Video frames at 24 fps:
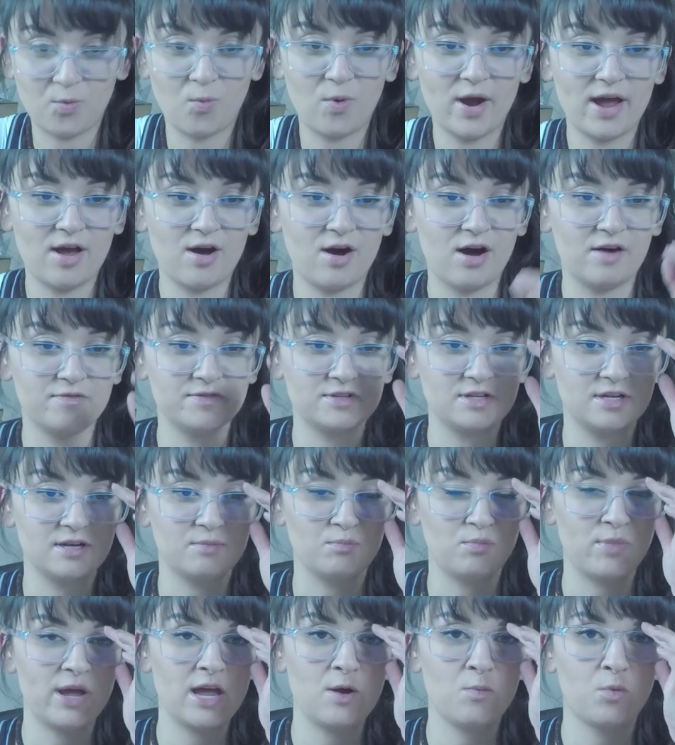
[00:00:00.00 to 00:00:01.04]
way
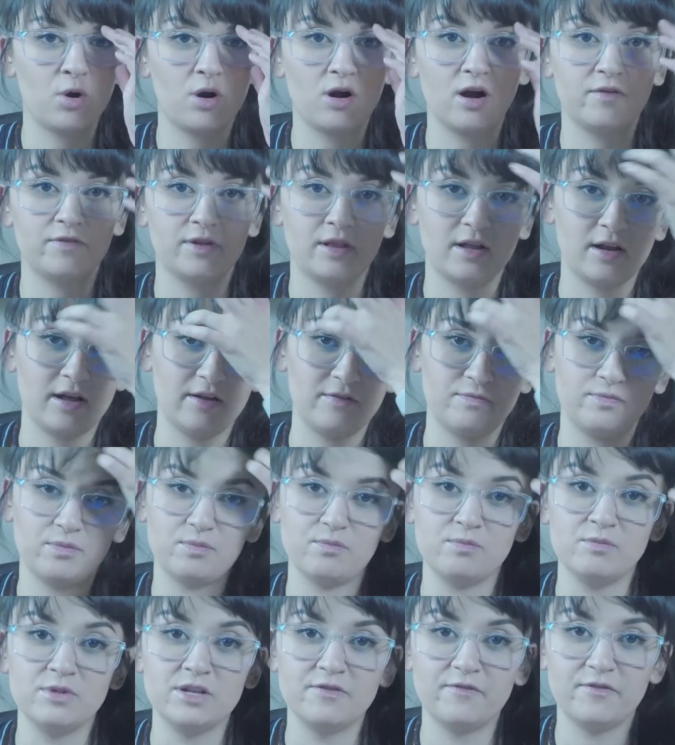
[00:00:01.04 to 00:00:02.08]
often, way more often
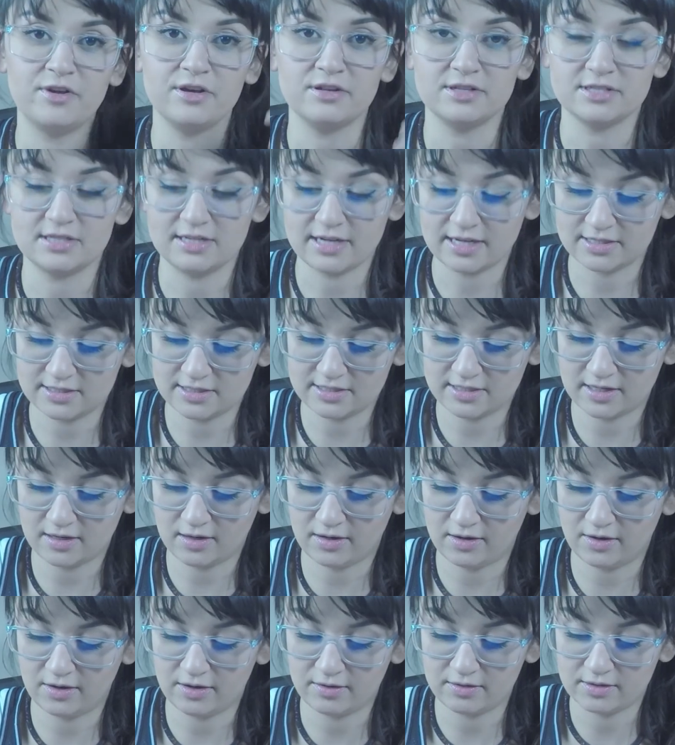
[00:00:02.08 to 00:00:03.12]
than I feel is
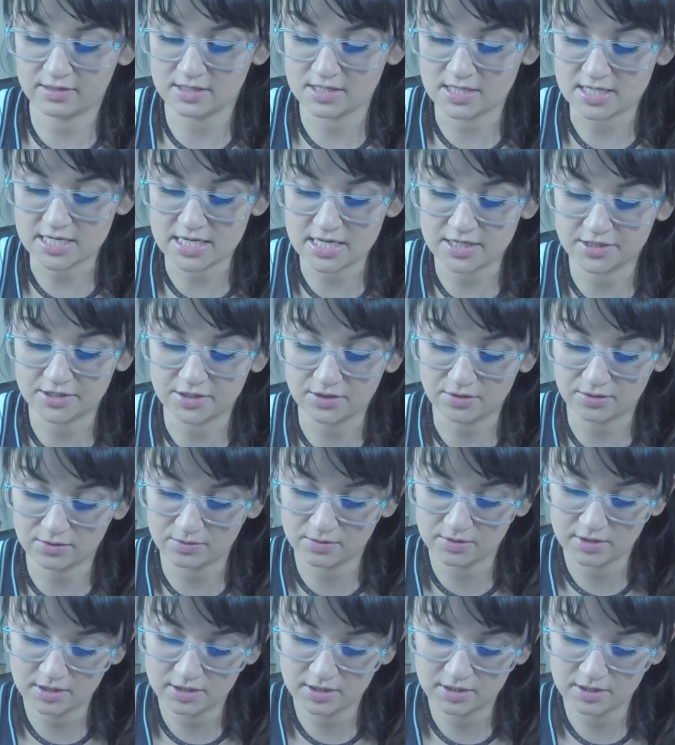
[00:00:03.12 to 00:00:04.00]
necessary or need to.